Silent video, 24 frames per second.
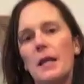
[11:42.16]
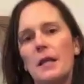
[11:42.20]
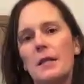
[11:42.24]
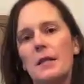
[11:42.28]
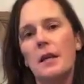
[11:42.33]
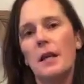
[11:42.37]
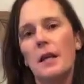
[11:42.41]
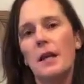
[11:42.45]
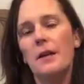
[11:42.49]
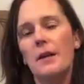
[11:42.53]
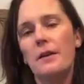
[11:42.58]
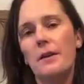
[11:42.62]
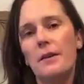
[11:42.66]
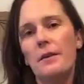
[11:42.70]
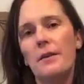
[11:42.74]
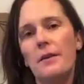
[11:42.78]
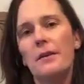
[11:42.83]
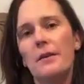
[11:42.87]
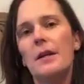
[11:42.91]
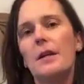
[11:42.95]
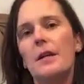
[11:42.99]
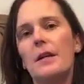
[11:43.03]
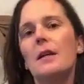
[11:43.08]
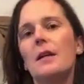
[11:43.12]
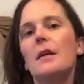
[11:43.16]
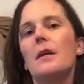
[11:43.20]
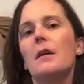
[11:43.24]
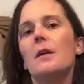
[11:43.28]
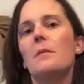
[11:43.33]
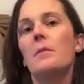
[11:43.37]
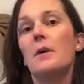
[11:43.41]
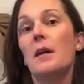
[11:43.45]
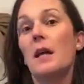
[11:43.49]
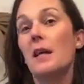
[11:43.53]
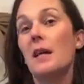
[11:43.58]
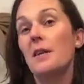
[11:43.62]
container,
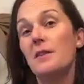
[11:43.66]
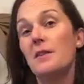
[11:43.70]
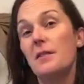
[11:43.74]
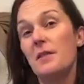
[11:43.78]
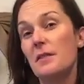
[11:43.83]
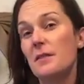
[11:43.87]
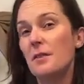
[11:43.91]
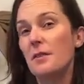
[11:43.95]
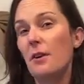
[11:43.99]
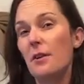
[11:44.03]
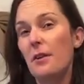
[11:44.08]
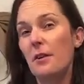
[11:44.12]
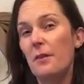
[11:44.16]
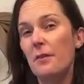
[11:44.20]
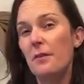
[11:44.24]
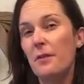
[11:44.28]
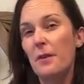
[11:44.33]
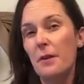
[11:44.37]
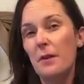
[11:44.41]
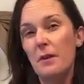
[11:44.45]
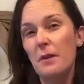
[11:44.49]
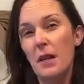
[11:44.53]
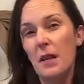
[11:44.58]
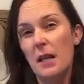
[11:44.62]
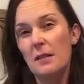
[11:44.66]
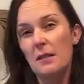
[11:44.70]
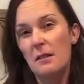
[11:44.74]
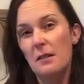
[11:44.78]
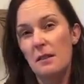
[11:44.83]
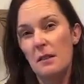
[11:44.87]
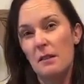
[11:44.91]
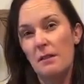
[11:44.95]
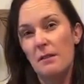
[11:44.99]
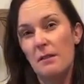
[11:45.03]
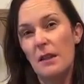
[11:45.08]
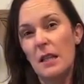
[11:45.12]
but I use the starter fertilizer
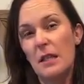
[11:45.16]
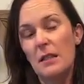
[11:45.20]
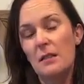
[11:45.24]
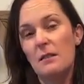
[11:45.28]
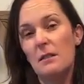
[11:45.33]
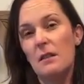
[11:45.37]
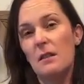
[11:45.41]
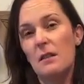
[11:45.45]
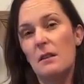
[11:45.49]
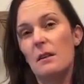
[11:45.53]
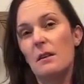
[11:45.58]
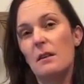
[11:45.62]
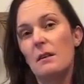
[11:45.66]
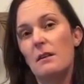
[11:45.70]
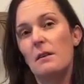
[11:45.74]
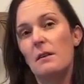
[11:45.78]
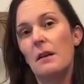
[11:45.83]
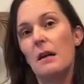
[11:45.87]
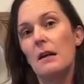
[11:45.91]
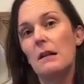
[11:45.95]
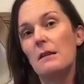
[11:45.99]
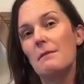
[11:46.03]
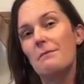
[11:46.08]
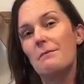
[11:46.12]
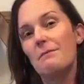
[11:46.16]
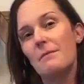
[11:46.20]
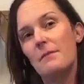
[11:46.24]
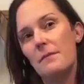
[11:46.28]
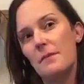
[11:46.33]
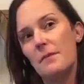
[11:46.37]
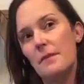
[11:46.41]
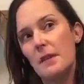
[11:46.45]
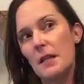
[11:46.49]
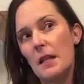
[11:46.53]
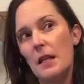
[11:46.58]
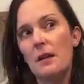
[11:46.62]
and things that are
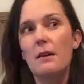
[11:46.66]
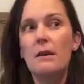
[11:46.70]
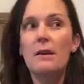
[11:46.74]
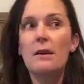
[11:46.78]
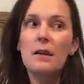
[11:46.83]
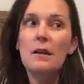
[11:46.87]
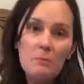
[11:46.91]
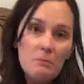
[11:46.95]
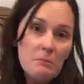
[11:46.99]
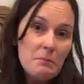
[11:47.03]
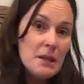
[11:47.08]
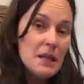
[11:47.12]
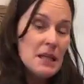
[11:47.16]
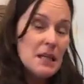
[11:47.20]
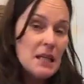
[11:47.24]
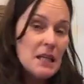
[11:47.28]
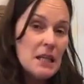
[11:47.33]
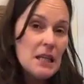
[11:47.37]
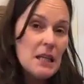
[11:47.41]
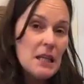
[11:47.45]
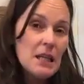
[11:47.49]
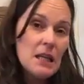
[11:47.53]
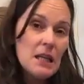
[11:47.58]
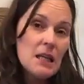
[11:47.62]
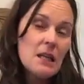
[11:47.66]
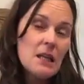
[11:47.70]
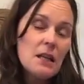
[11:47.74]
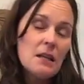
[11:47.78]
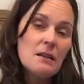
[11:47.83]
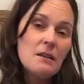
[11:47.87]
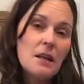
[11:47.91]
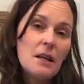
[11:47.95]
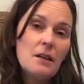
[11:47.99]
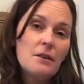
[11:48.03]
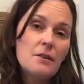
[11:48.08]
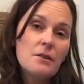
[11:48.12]
going to be in
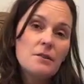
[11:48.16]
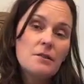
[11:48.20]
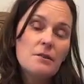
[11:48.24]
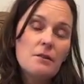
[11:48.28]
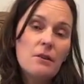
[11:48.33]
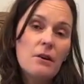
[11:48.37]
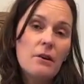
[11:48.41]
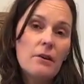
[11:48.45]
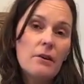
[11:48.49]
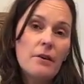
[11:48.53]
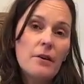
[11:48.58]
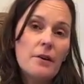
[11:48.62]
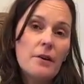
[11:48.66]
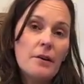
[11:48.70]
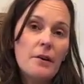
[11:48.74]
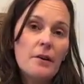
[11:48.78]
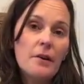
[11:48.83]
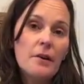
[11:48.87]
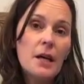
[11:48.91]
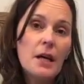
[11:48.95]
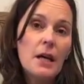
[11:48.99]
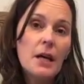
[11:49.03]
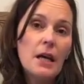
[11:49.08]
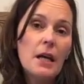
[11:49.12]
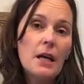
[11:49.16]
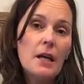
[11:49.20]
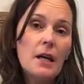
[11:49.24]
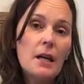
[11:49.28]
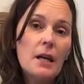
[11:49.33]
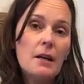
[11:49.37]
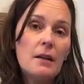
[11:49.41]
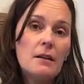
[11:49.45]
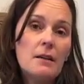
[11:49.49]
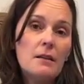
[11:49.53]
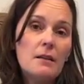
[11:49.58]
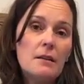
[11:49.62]
containers longer,
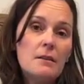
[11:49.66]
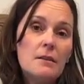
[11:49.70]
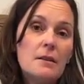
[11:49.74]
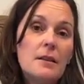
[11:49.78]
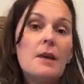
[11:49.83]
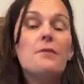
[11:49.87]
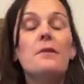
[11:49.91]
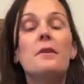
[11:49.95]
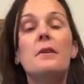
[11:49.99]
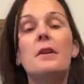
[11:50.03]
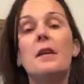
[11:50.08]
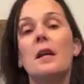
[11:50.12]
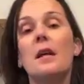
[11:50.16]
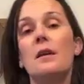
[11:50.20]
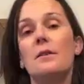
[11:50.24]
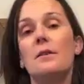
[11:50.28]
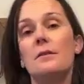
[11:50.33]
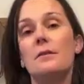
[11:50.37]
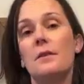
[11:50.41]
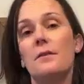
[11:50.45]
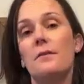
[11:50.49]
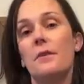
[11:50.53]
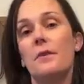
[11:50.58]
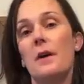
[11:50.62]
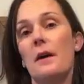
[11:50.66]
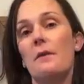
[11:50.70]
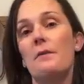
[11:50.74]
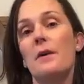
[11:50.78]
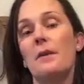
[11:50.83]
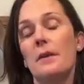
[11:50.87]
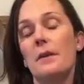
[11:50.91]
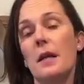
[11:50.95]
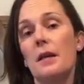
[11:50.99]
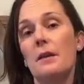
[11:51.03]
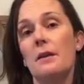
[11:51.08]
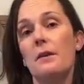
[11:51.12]
and definitely I use it for
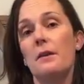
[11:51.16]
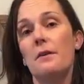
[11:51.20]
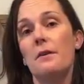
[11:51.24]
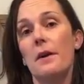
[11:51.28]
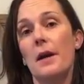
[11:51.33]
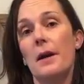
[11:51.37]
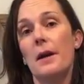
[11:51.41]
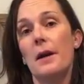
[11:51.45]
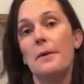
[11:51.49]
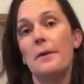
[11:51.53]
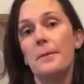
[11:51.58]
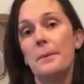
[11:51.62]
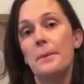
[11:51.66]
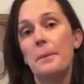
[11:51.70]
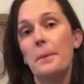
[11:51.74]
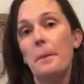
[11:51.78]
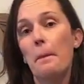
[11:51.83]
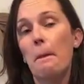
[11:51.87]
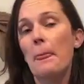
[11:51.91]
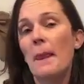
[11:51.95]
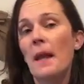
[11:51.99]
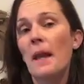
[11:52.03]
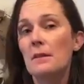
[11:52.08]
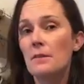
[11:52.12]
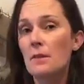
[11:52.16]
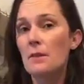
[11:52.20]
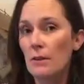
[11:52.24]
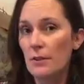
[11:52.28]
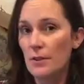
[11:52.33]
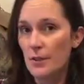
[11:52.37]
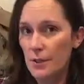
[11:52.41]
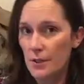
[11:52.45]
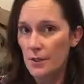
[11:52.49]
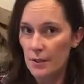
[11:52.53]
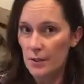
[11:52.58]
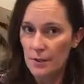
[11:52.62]
everything in the ground. It's
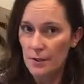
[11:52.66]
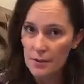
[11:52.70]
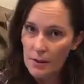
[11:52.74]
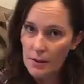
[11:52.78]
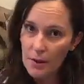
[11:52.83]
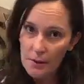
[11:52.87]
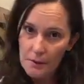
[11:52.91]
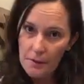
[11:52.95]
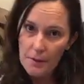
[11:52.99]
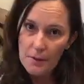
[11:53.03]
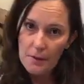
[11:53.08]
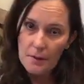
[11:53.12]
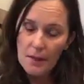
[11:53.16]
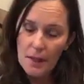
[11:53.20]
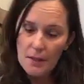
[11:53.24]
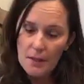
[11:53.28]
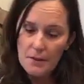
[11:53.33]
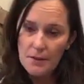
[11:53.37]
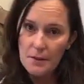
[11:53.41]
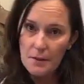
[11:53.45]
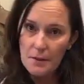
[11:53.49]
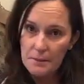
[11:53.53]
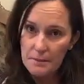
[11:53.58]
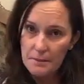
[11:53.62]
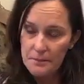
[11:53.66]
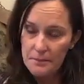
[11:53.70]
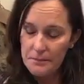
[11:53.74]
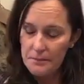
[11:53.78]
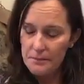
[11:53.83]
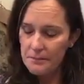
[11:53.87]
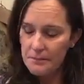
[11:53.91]
called Sure Start fertilizer.